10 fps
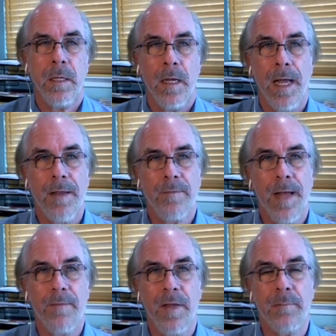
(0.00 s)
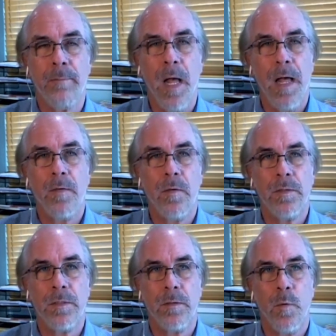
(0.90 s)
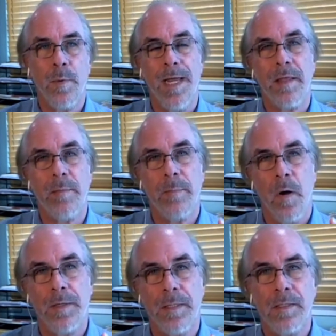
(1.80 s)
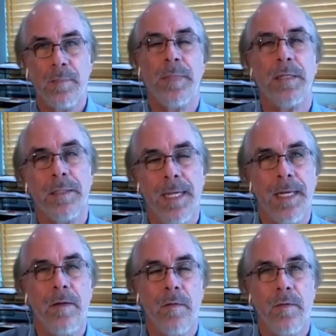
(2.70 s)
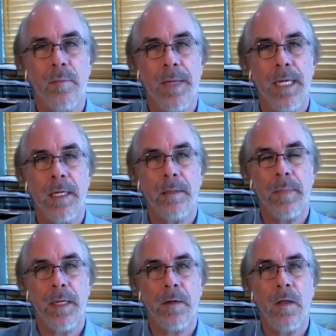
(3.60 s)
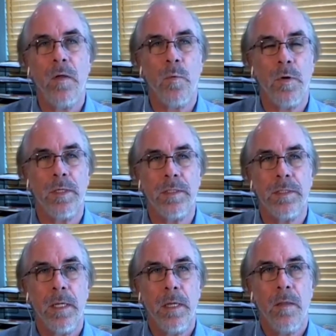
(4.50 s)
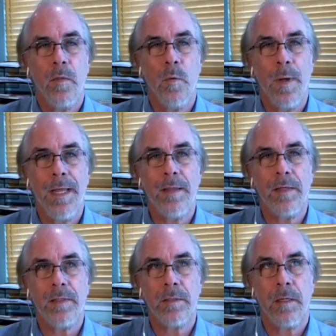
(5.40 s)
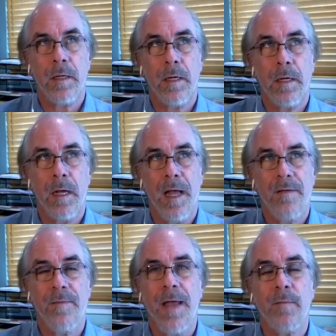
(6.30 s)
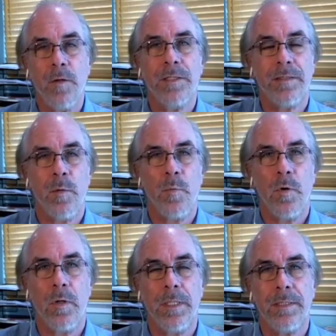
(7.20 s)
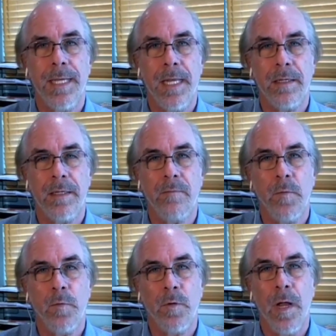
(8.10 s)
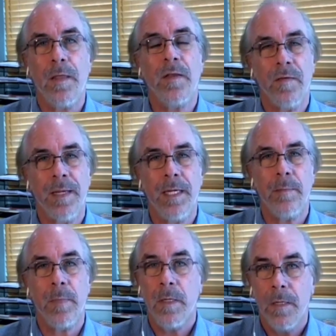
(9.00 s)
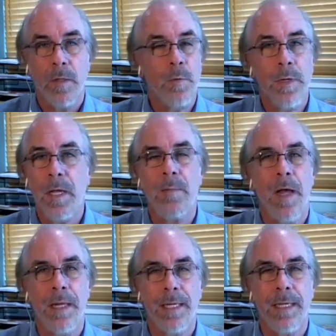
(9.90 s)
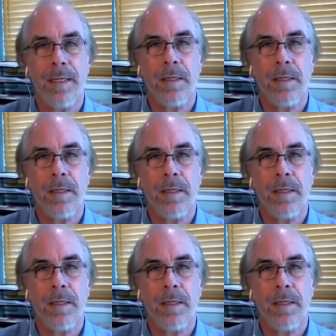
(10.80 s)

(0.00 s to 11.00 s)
Highfive had modeled the way that participants get into the meeting. In other words, the way that Highfive looks at the world is that if you're on the team, you can come on in.